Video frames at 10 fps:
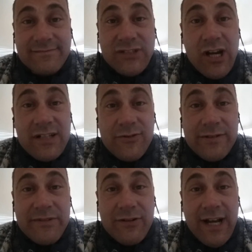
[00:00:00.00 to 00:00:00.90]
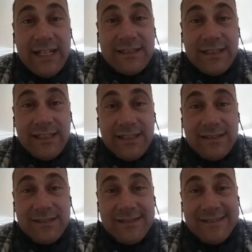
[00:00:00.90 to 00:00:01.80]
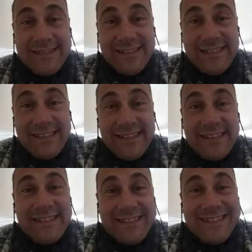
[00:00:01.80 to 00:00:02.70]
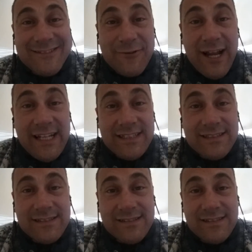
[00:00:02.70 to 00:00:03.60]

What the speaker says: Talk to them directly, right?